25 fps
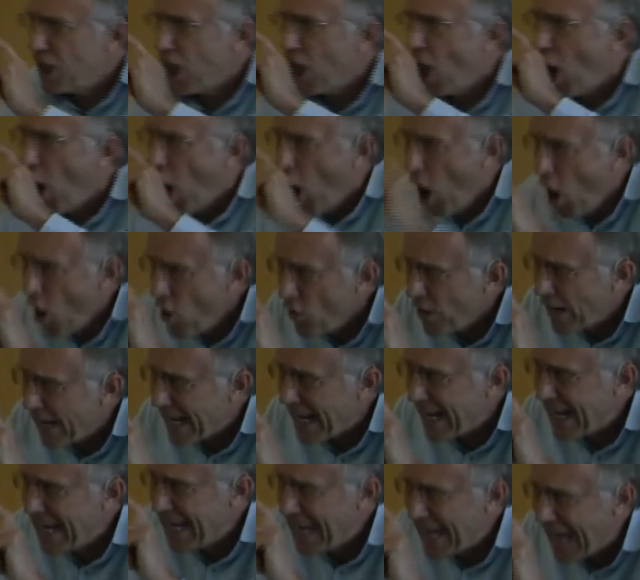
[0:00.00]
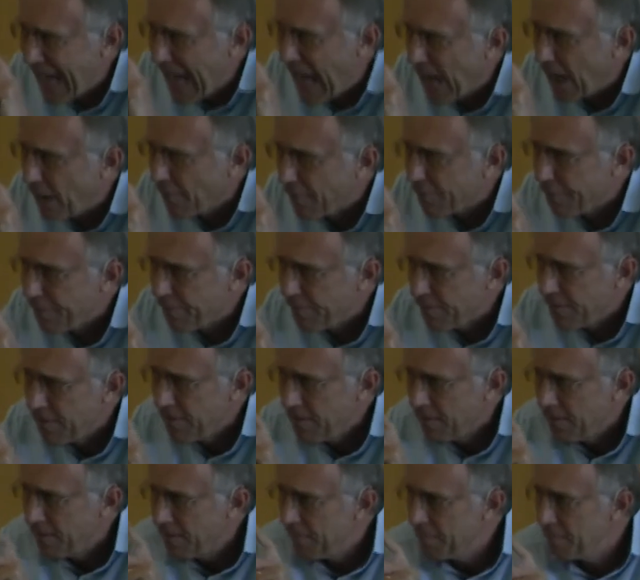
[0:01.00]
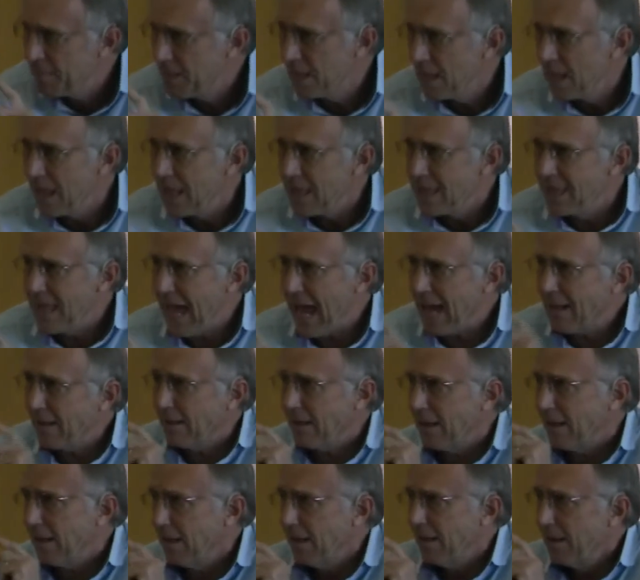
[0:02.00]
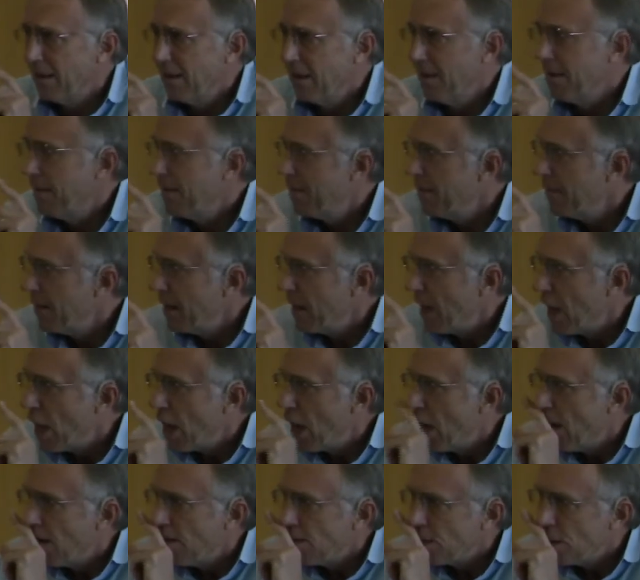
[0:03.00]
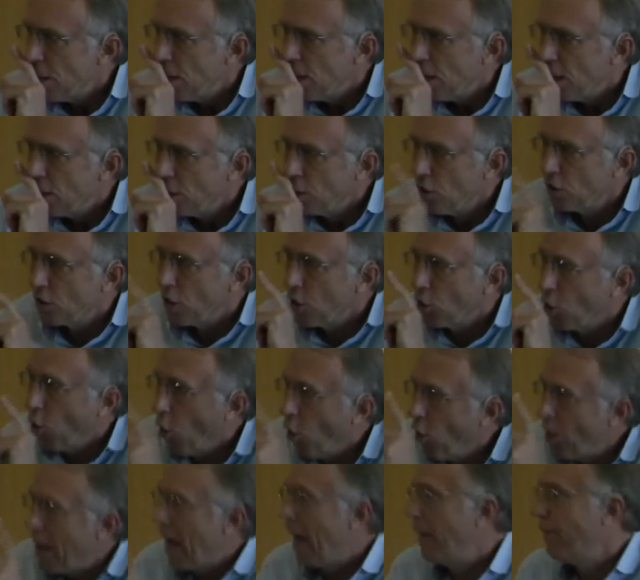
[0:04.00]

the only love that you could call